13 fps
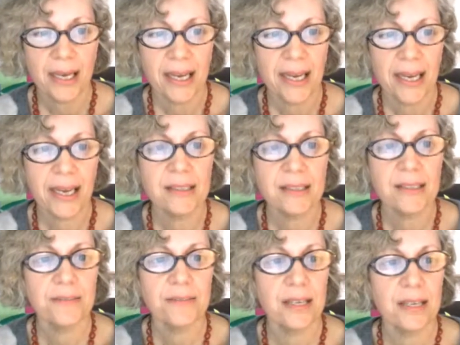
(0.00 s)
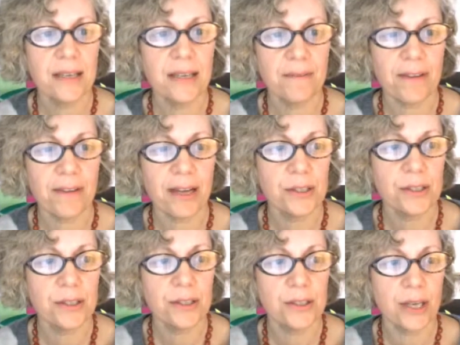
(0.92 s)
Here, the infant
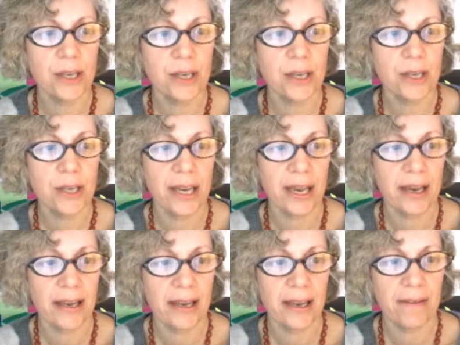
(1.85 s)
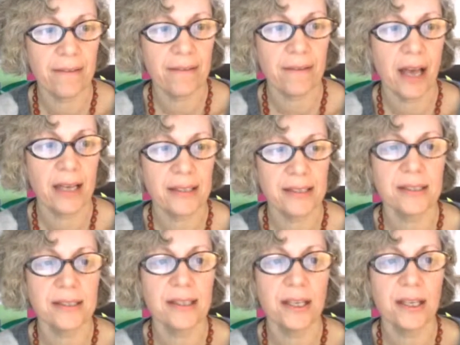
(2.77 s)
uses the caregiver as
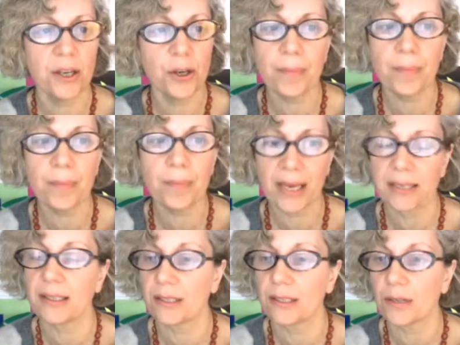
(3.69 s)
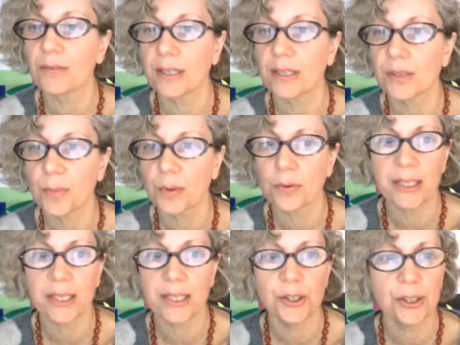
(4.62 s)
a secure basis of
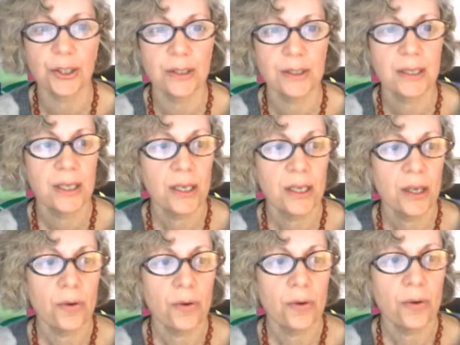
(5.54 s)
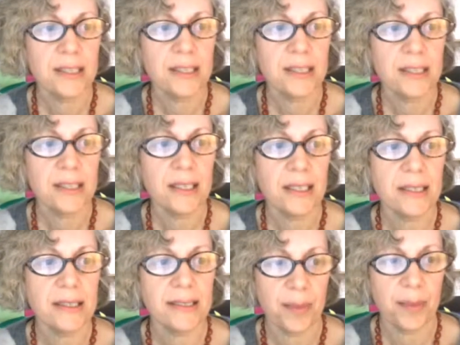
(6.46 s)
exploration,
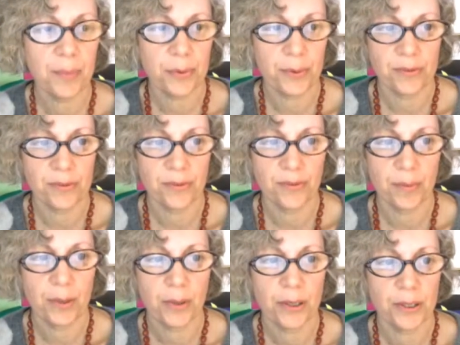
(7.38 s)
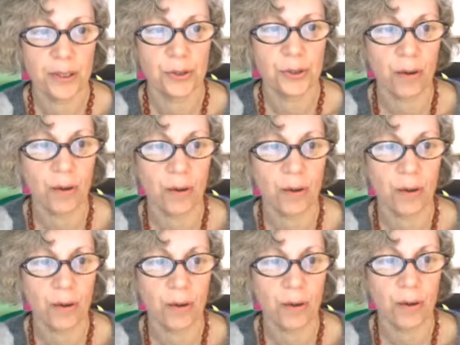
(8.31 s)
readily separate from her to
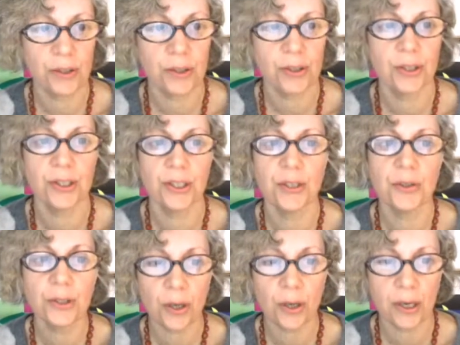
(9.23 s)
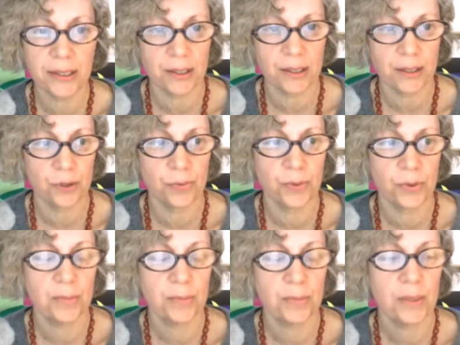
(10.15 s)
check out the new toys in the
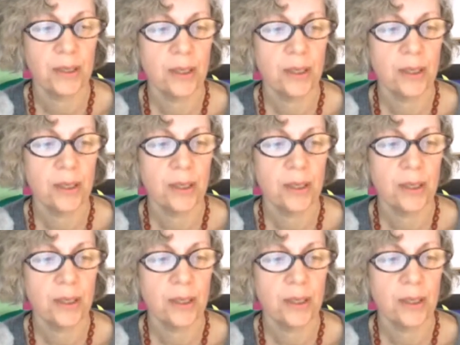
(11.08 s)
room,